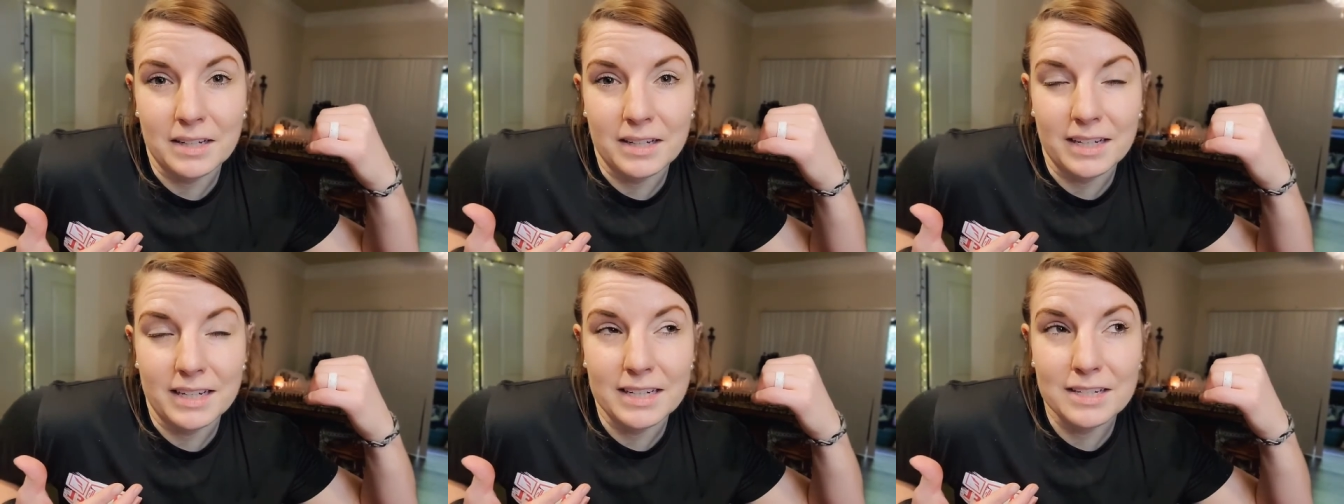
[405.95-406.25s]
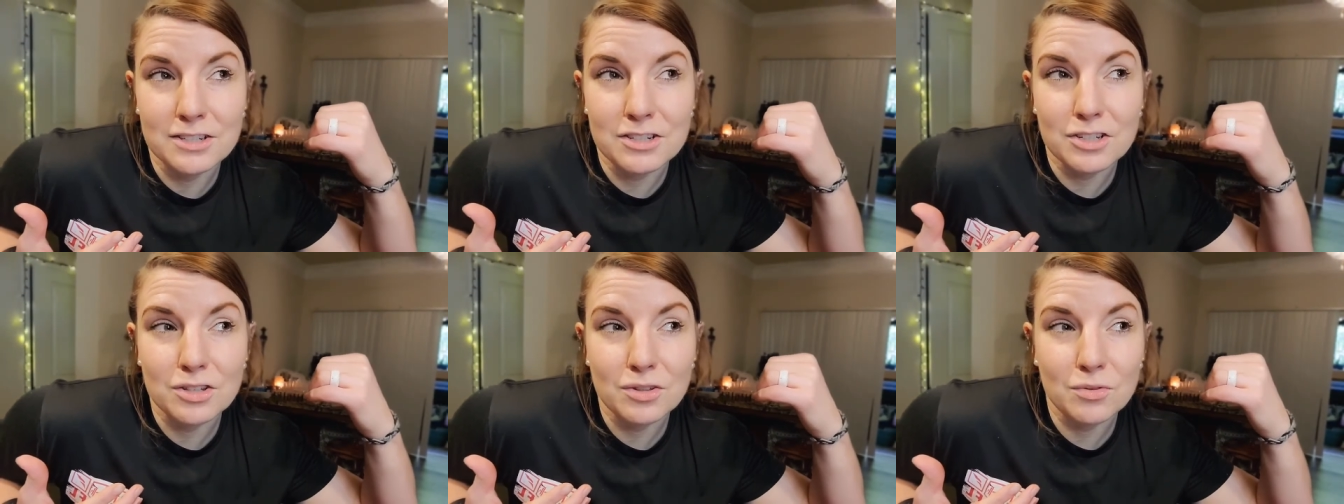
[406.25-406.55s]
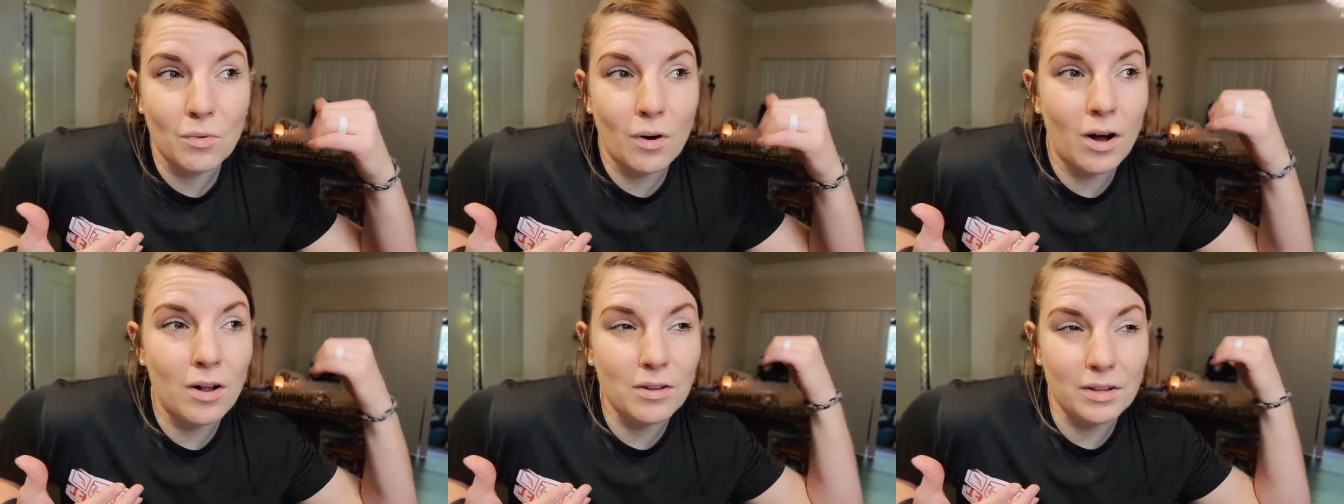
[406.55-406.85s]
into the
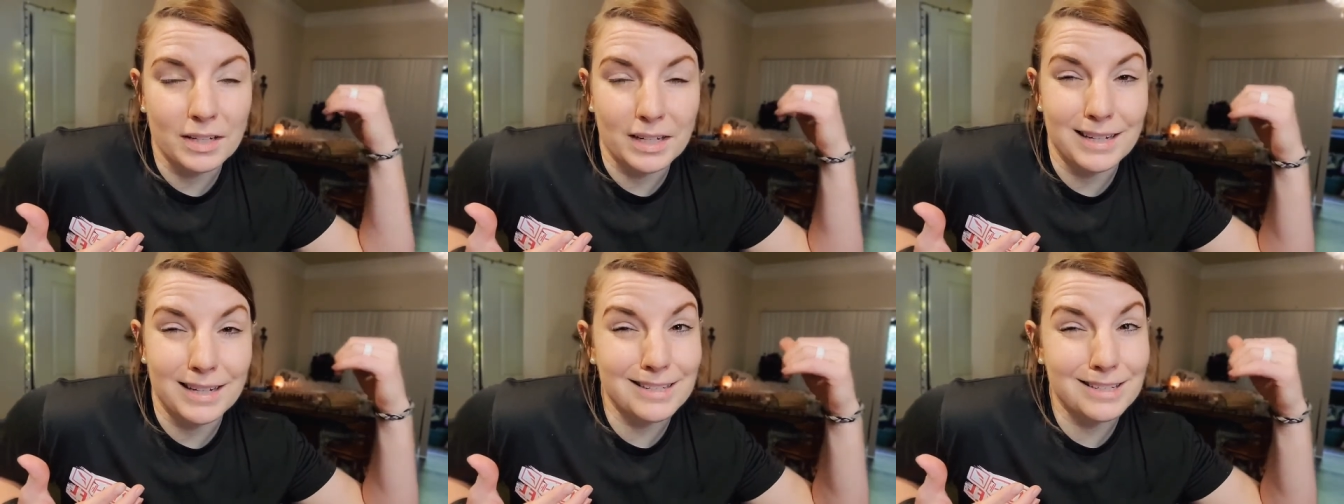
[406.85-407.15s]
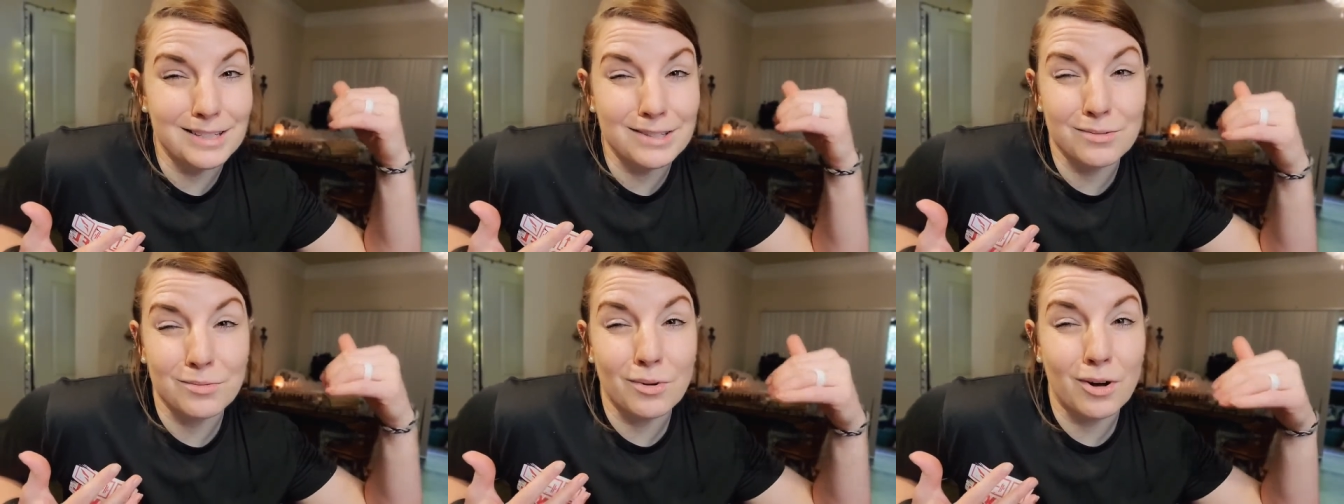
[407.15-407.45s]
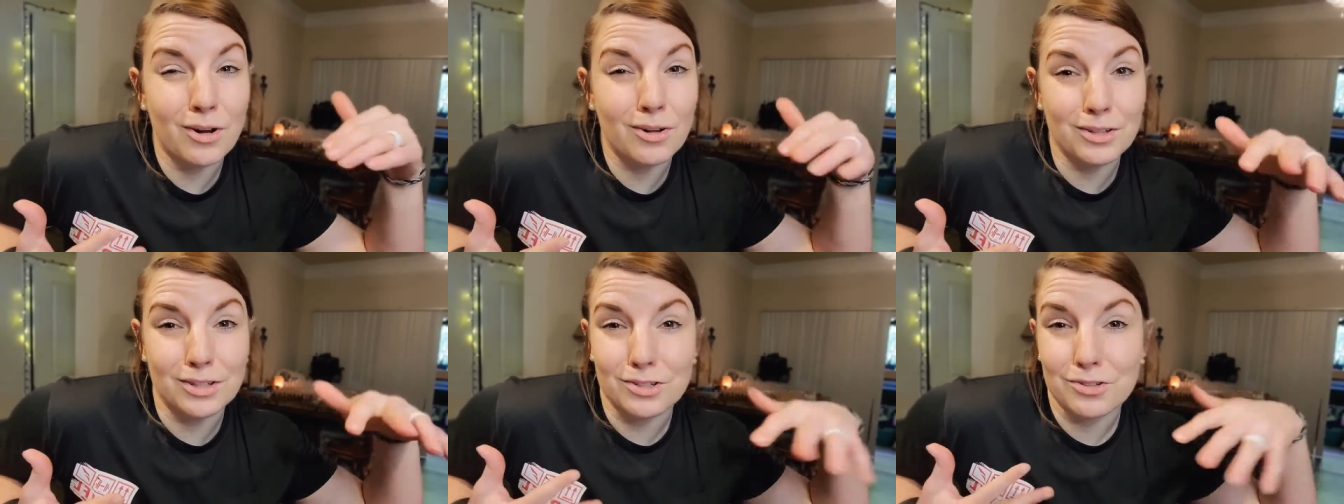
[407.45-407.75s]
wall, against the
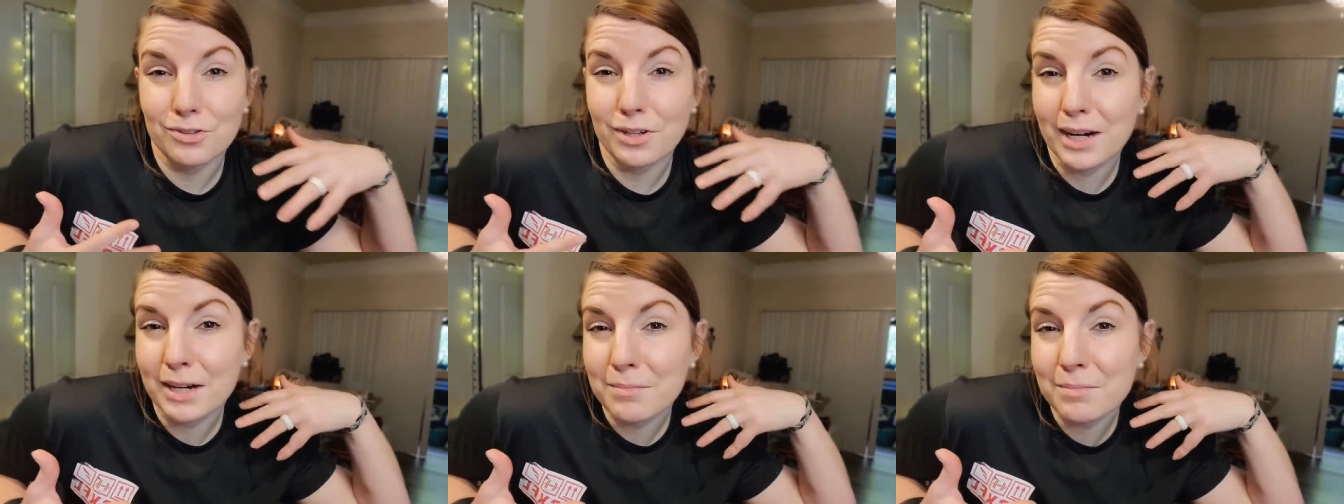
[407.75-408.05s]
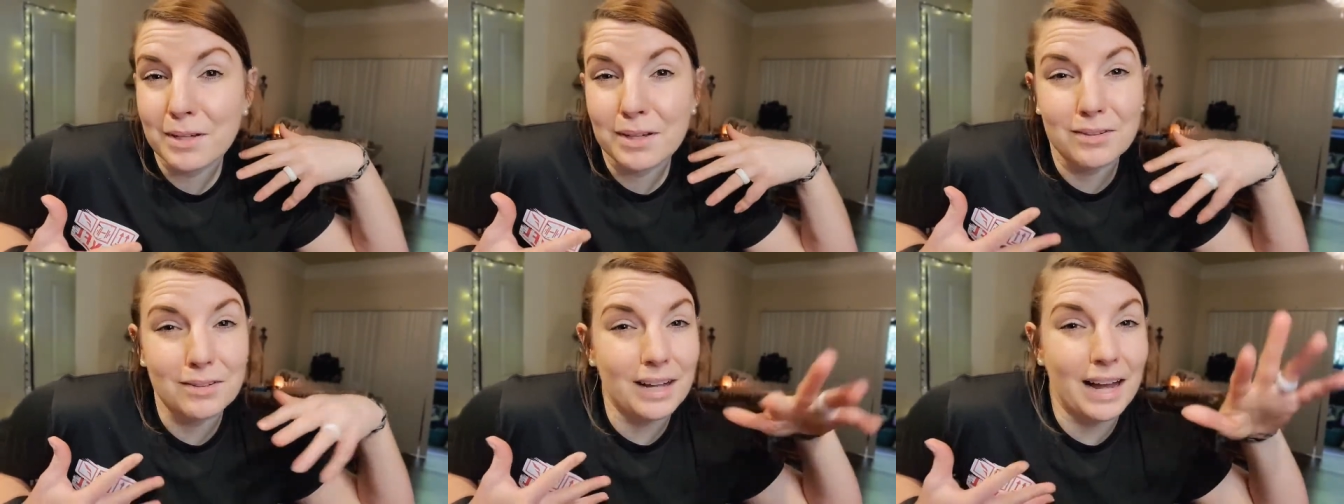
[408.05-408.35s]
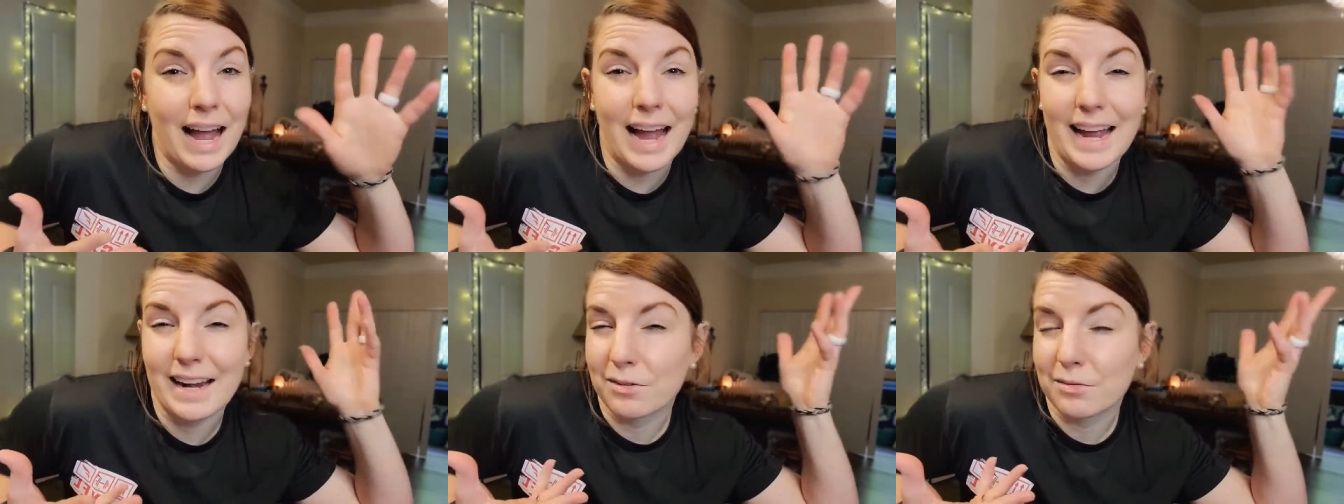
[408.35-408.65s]
wall on the treadmill.
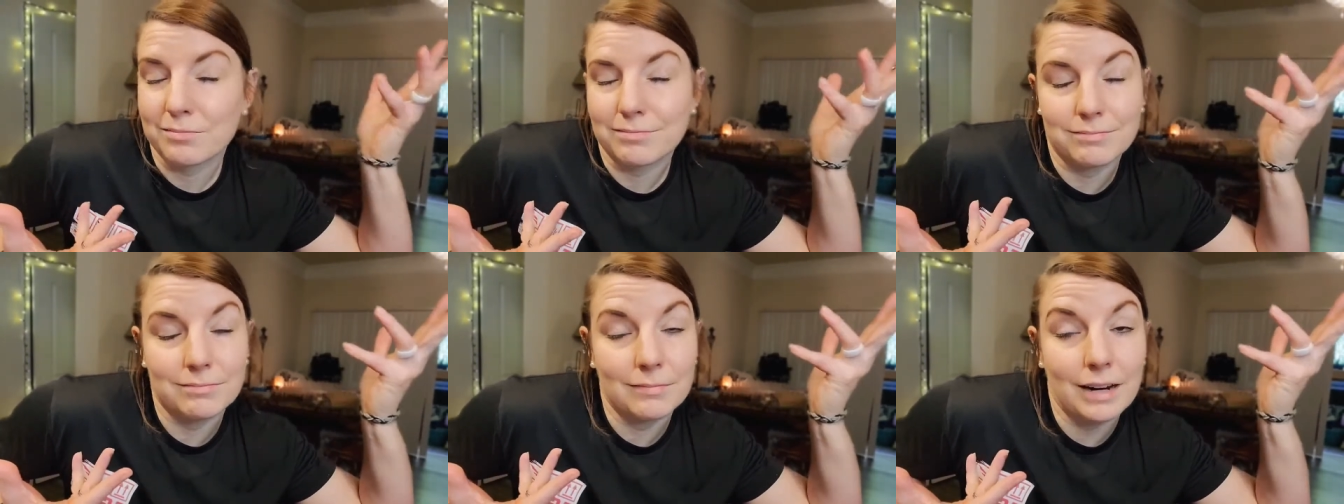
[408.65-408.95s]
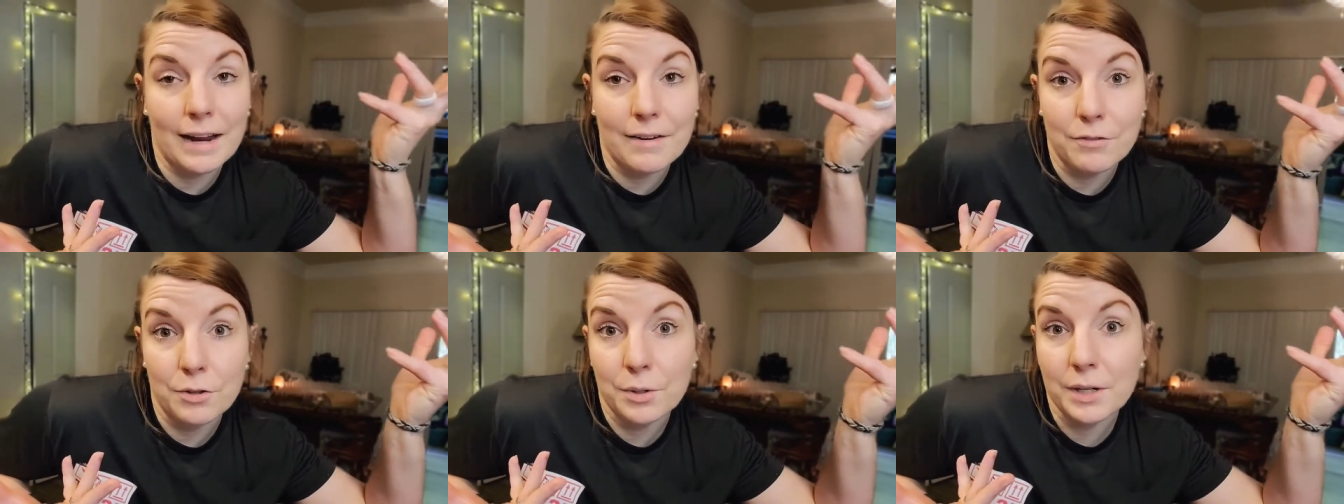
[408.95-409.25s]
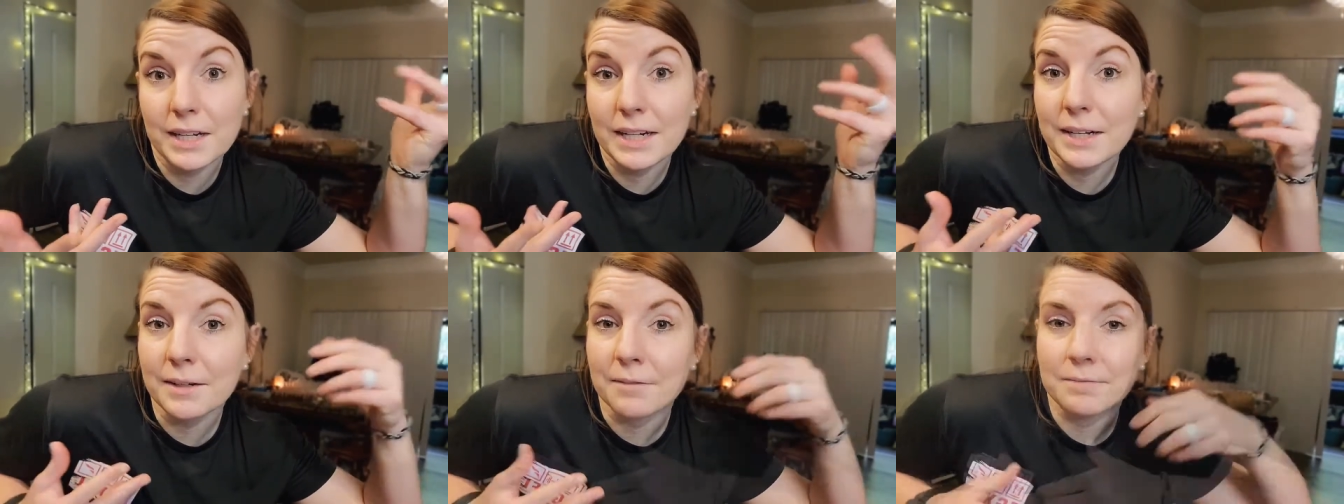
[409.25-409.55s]
I, don't, I have no
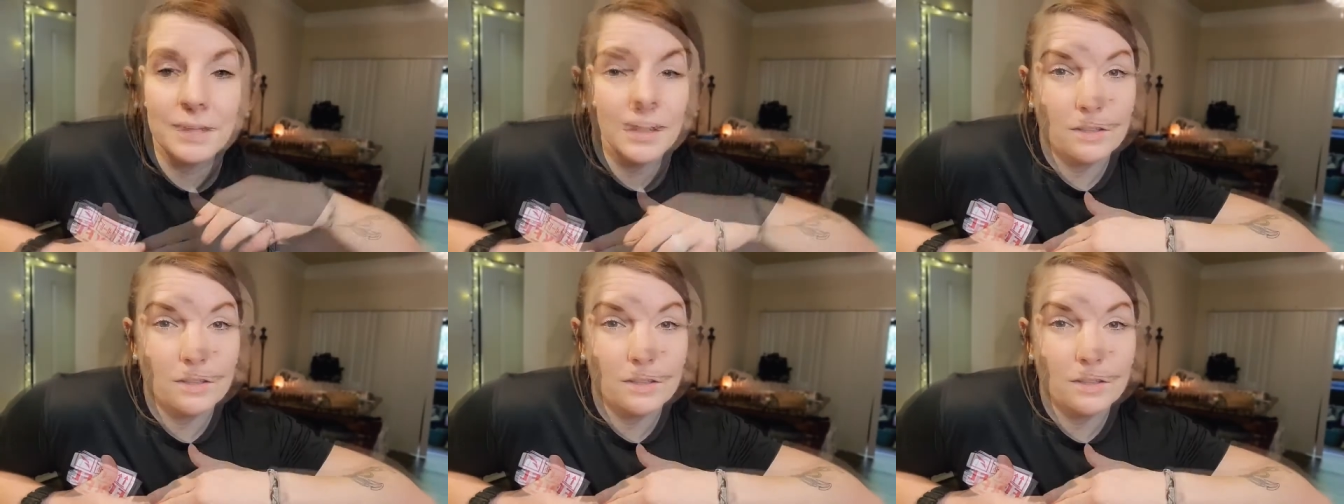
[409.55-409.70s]
idea.